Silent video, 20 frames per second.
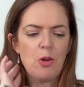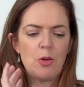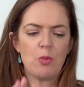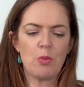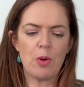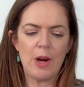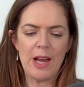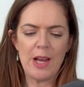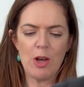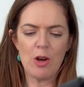
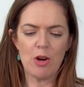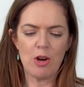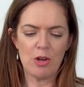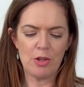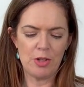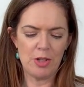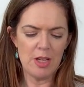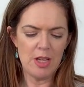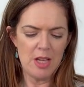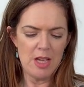
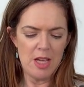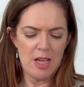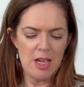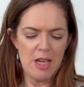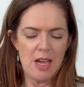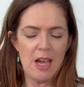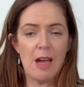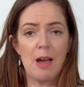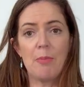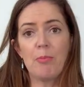Rayon
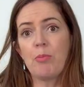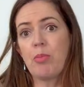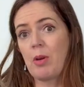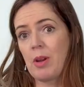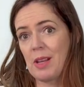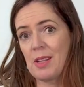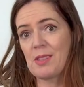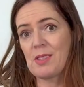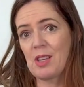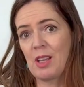
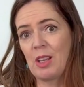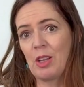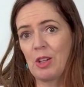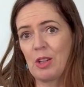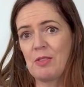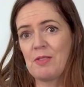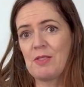brings a lot of